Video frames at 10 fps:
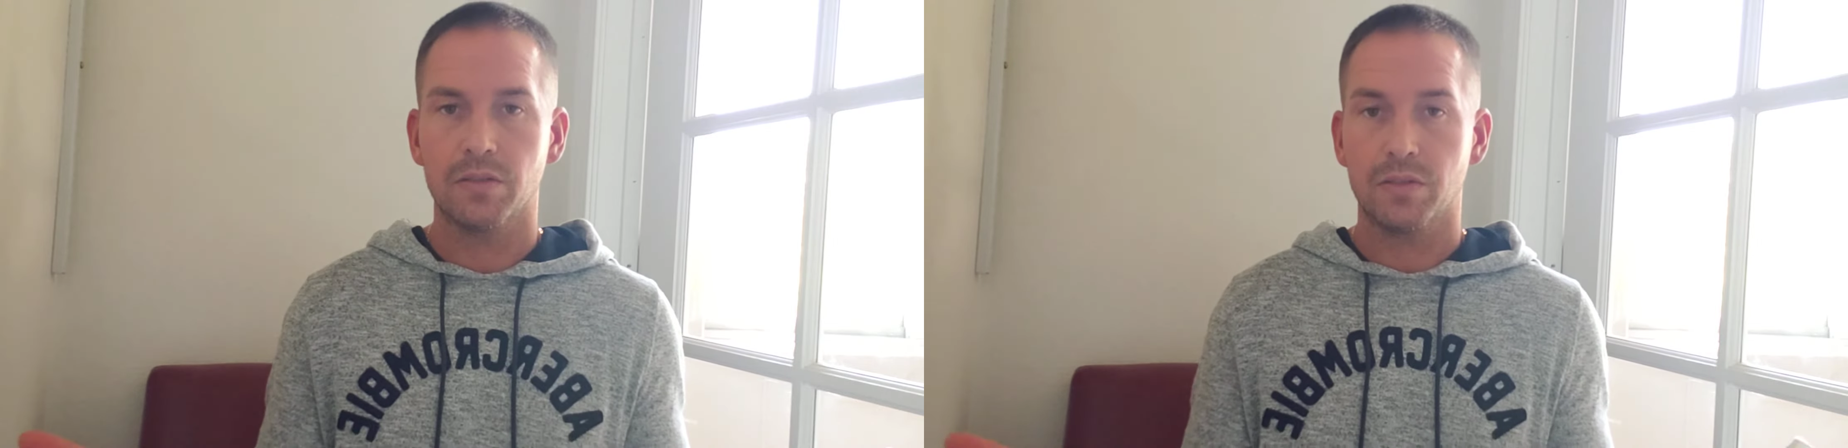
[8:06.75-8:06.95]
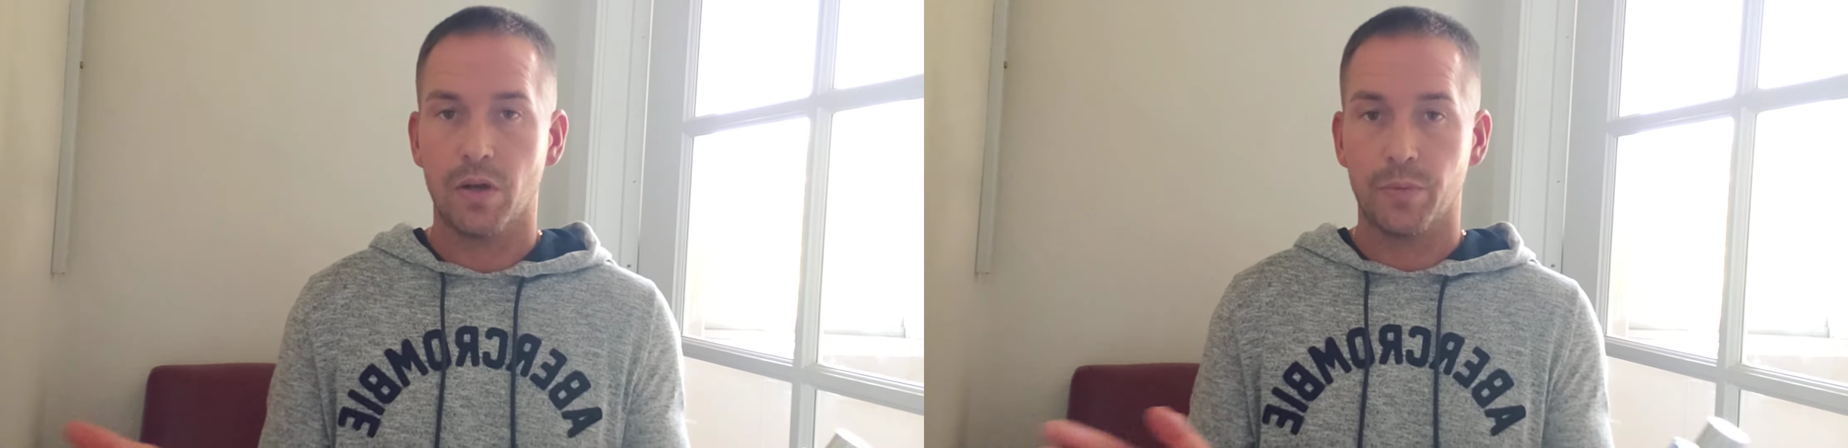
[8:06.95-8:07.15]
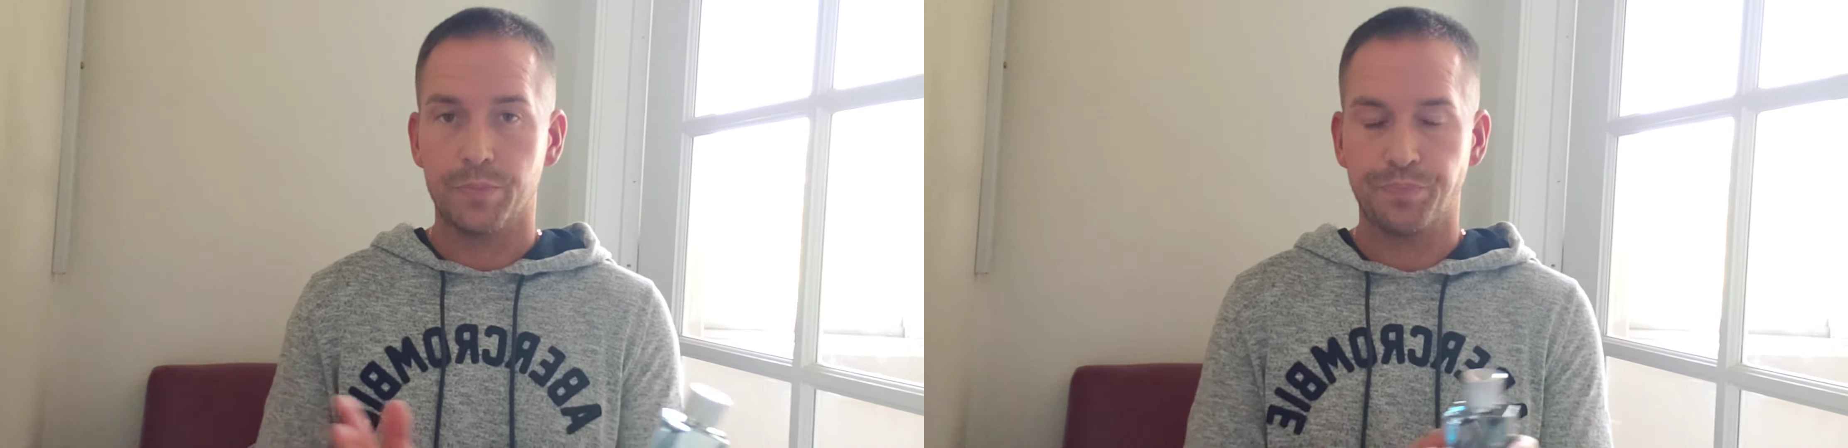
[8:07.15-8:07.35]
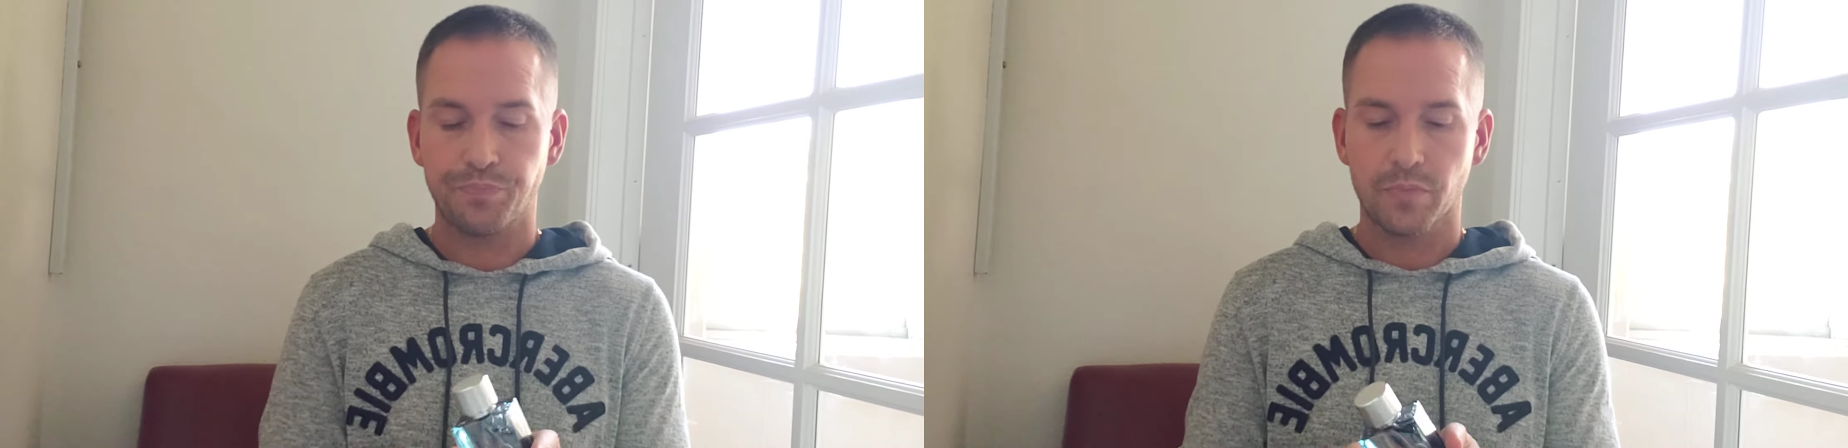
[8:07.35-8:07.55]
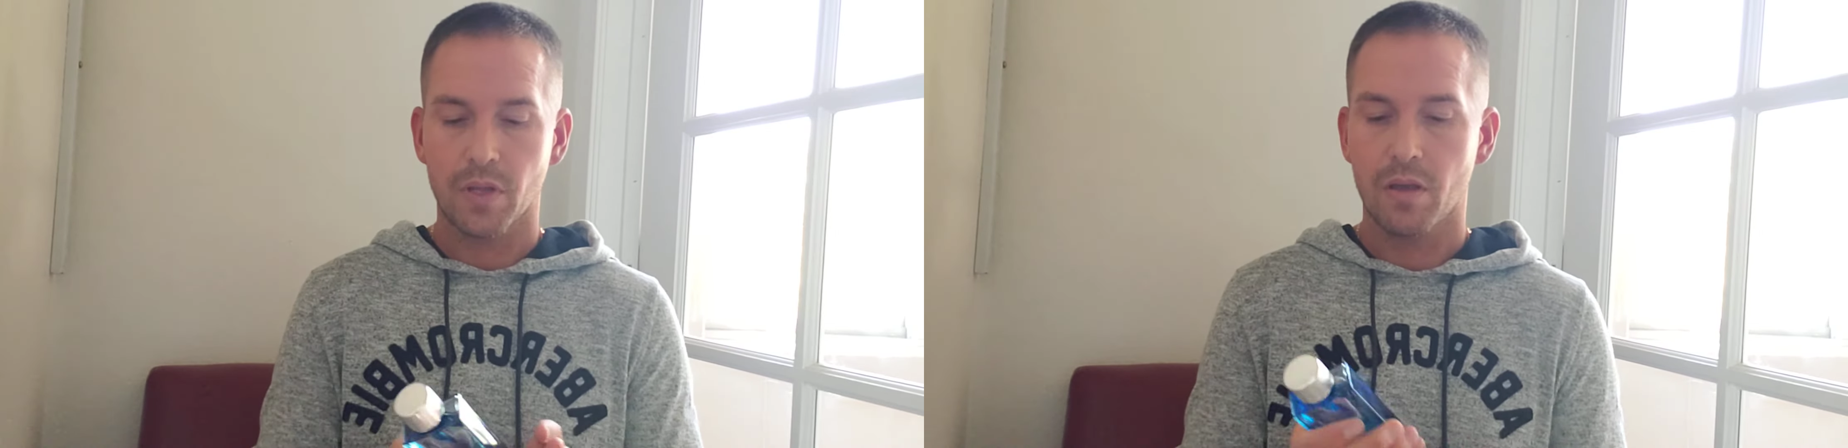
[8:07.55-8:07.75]
So
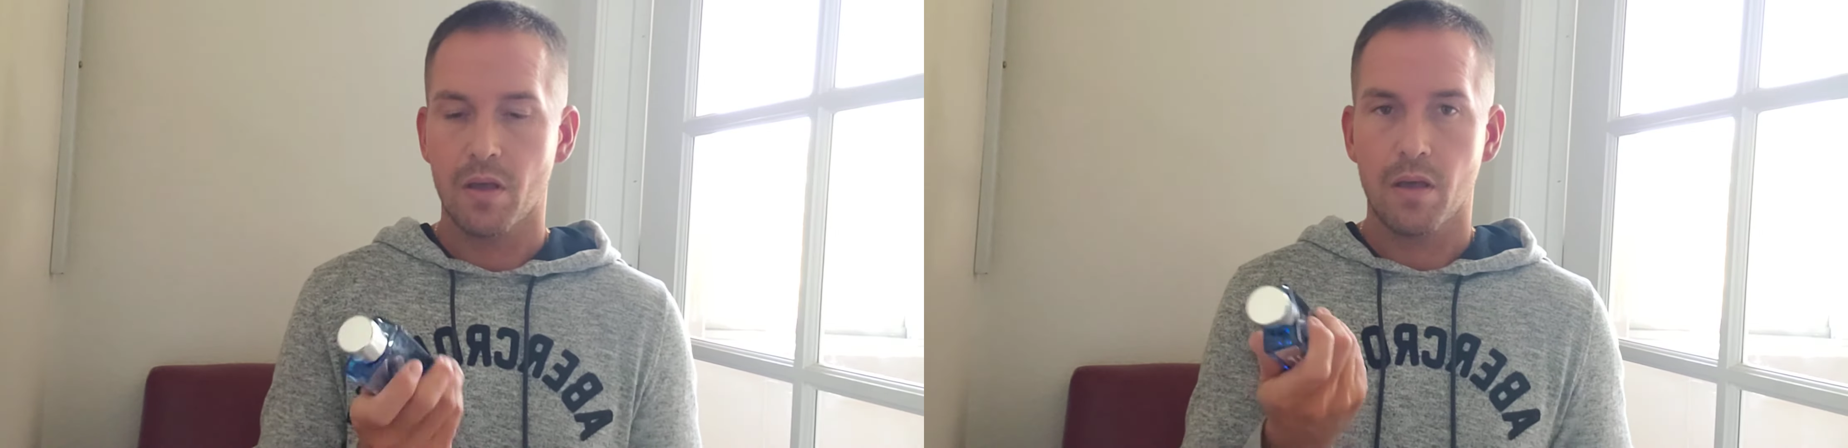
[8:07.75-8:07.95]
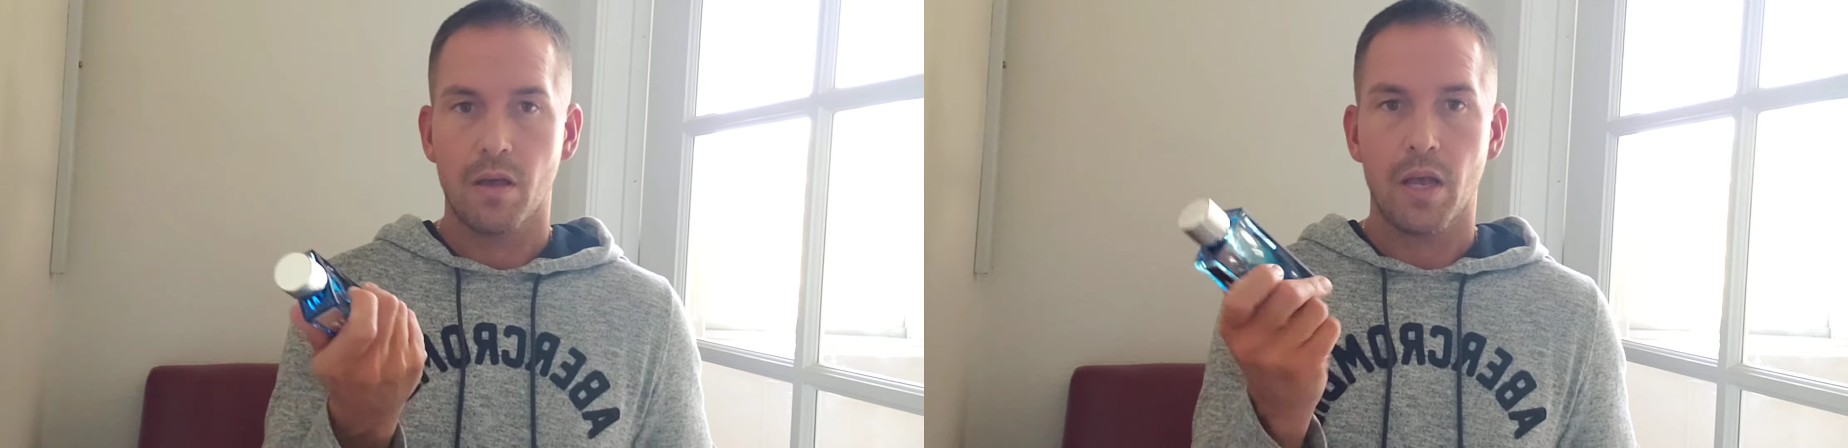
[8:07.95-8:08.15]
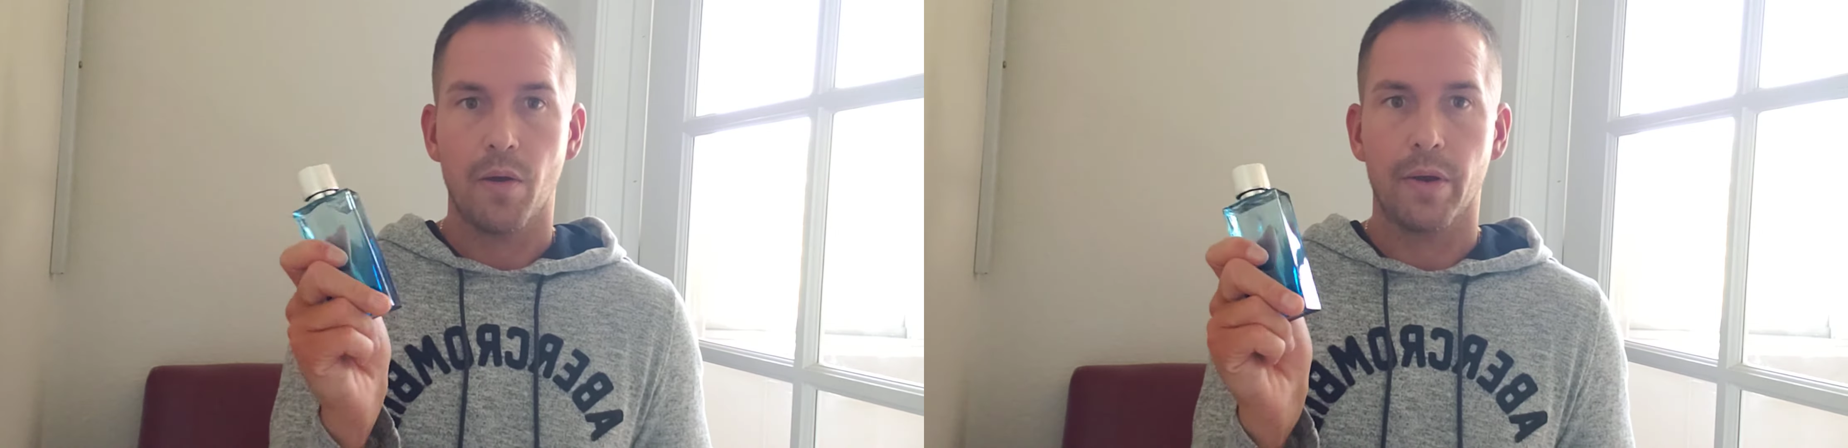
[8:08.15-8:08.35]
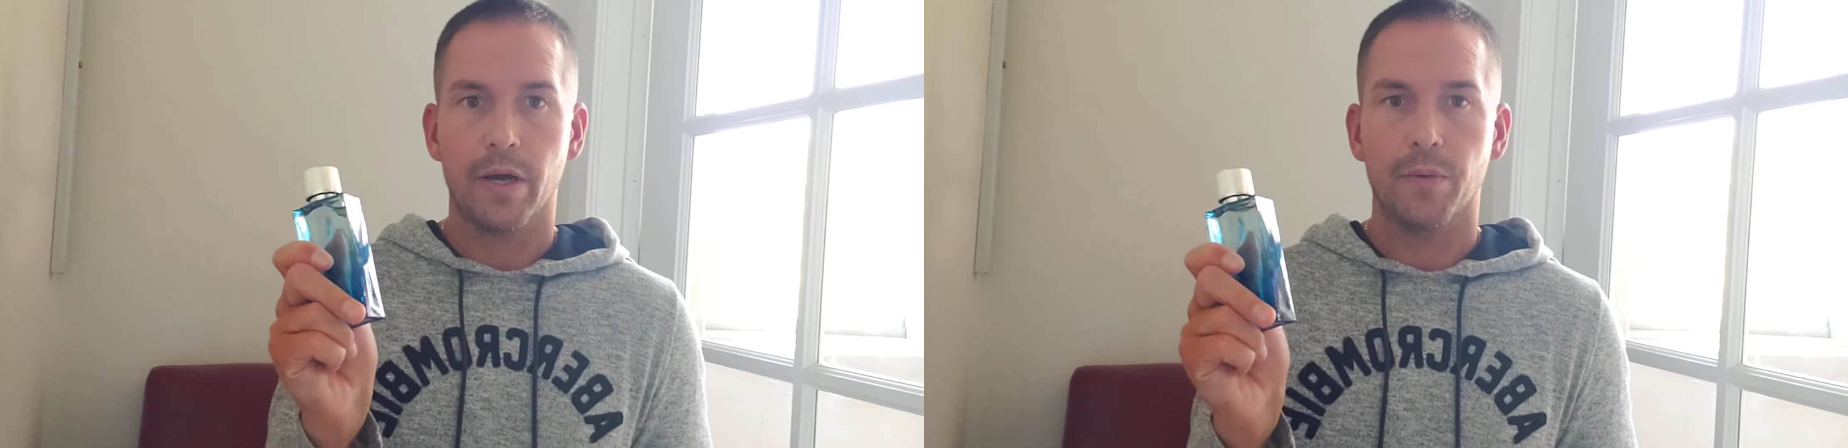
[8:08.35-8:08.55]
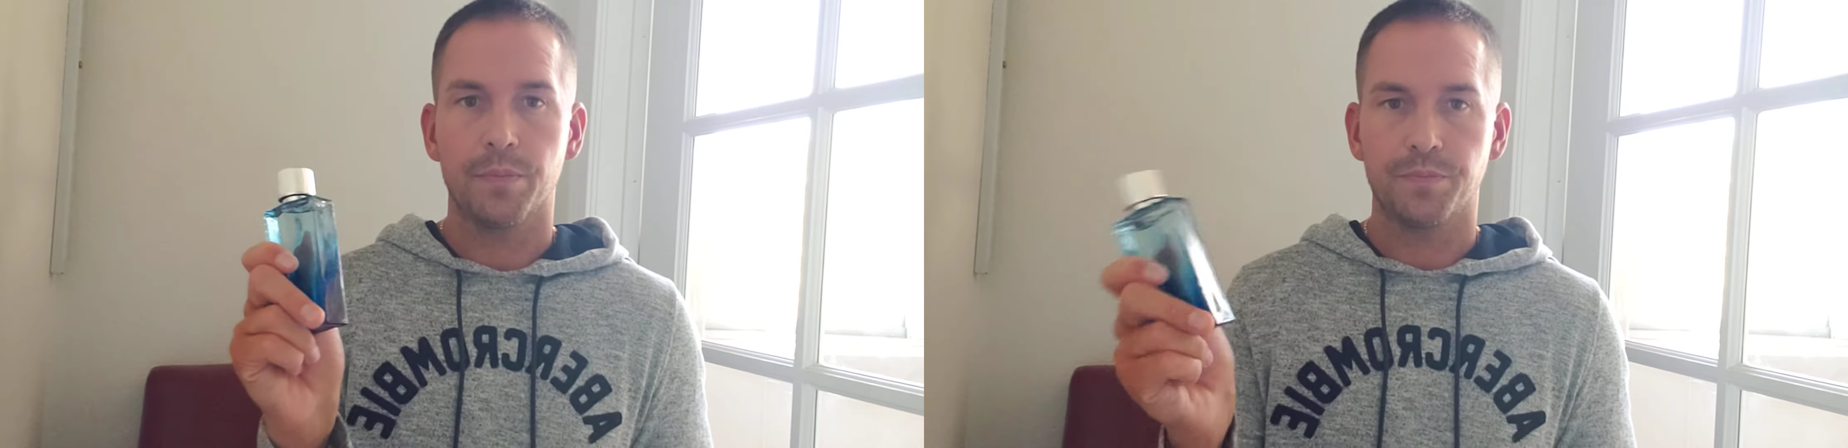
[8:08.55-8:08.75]
there we go.